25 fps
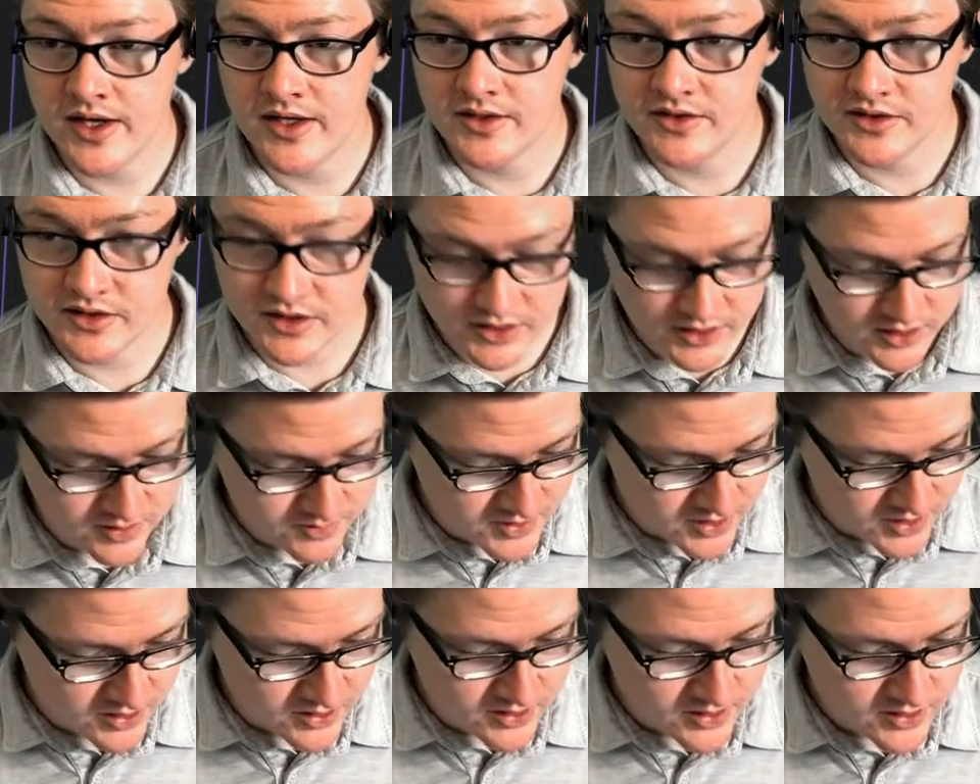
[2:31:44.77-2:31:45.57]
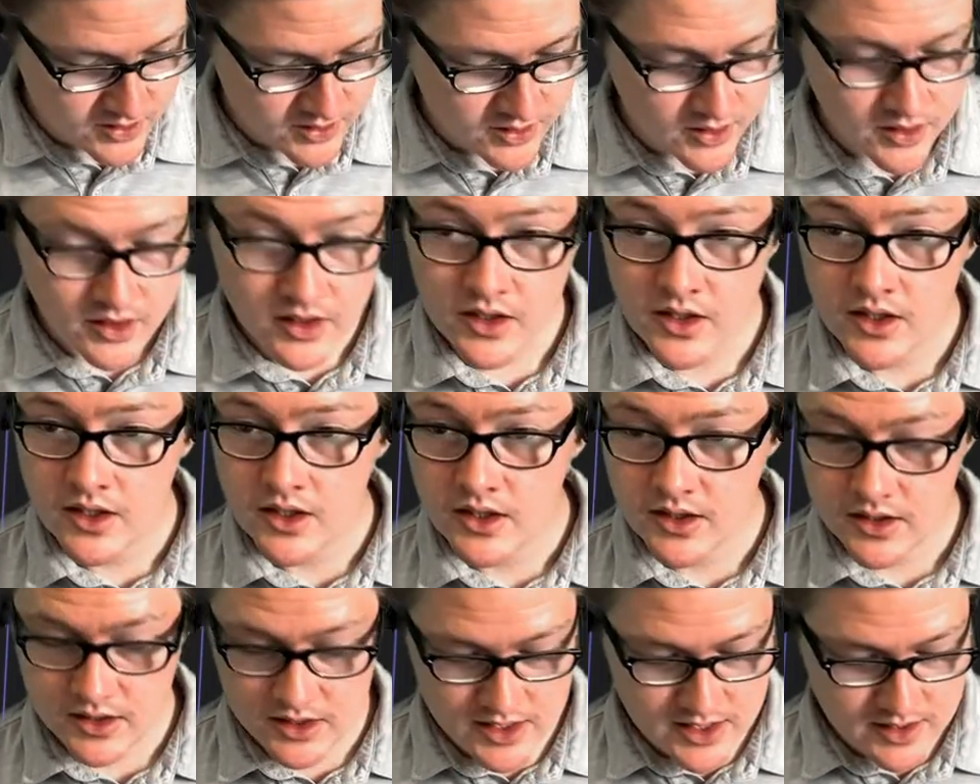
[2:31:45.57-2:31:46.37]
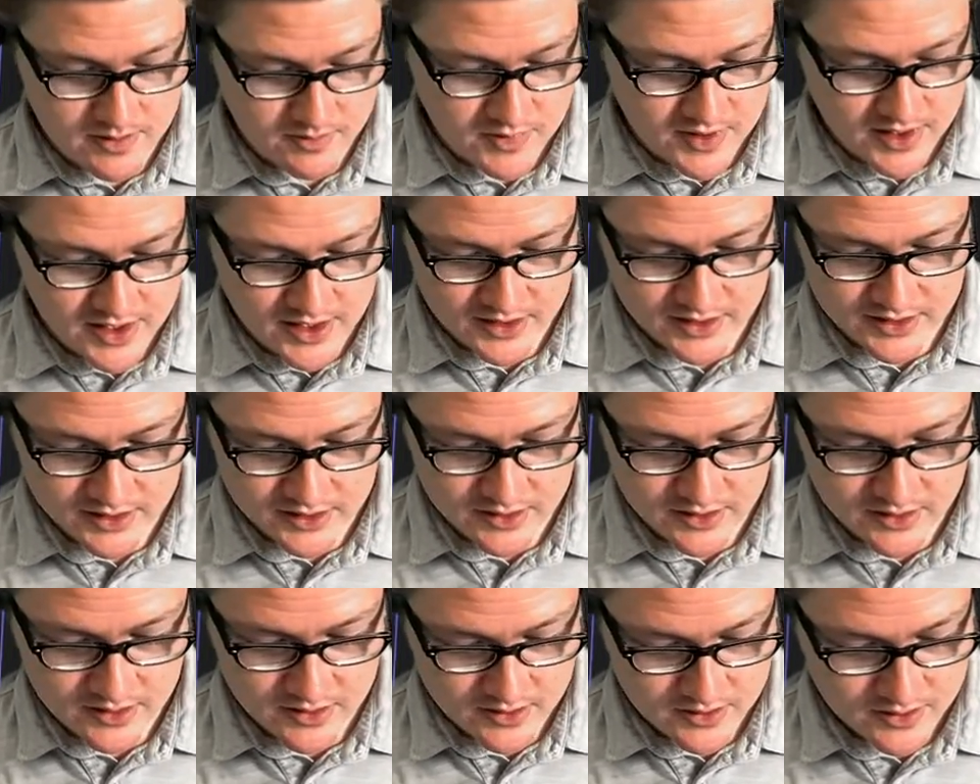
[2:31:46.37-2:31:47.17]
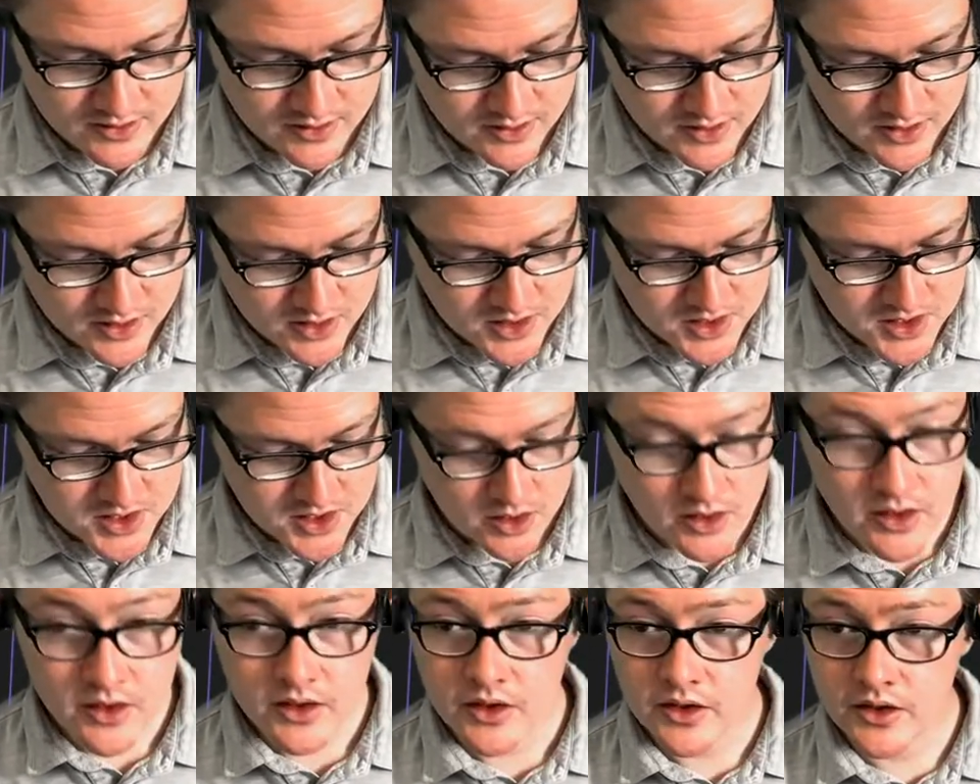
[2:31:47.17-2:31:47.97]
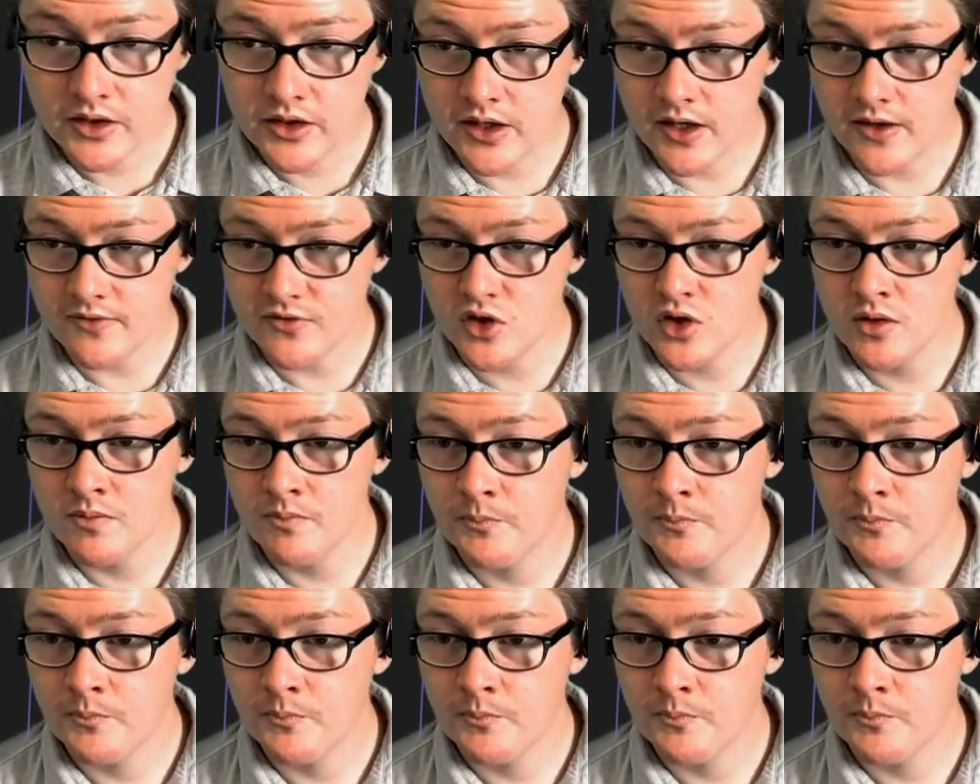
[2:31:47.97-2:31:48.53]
So let me name that cover.